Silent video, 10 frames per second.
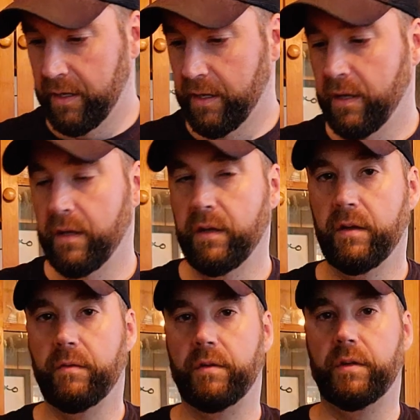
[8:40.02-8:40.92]

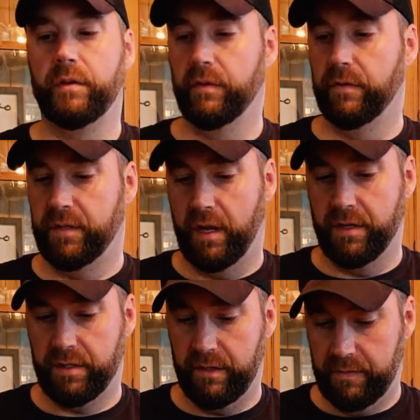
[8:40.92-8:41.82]
when you go to
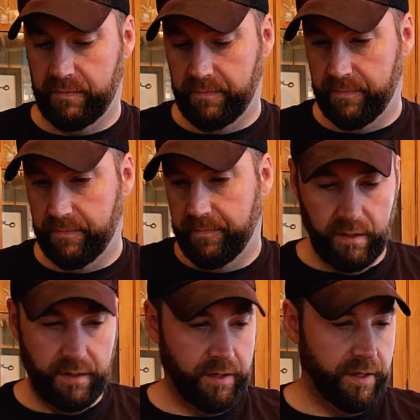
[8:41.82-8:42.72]
attach it.
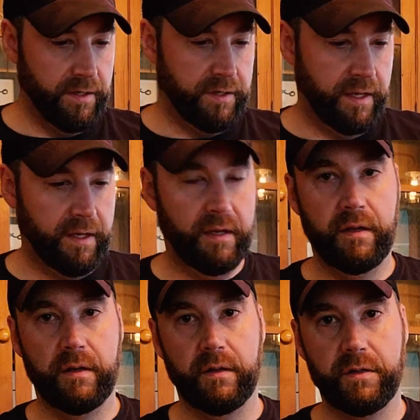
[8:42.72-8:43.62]
Then you're going to take
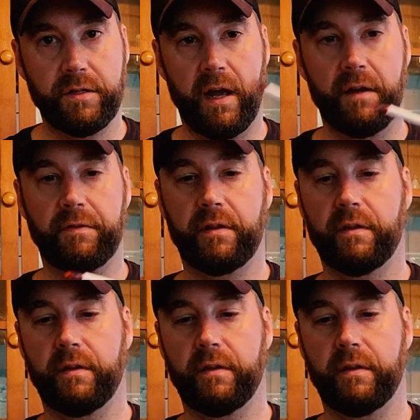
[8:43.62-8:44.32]
your shaft,